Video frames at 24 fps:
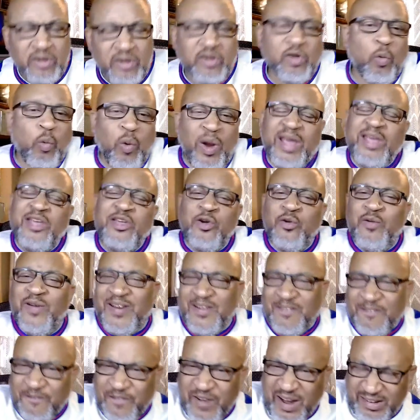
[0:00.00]
the way you
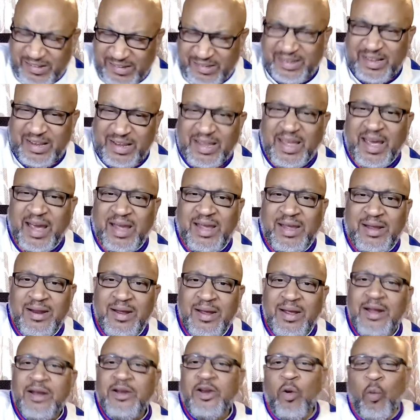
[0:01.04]
investigate,
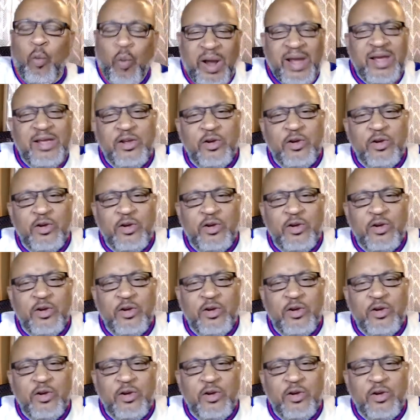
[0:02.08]
the way